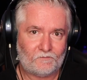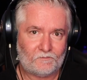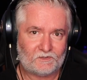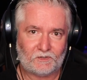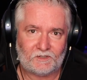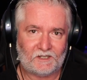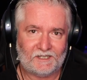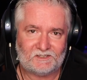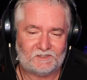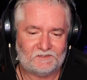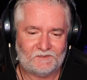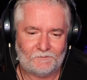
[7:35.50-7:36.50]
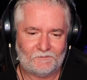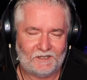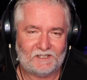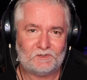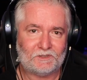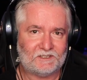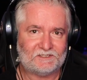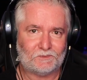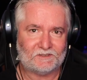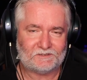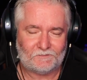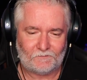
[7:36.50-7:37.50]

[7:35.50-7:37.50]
Sorry, I had to at least once.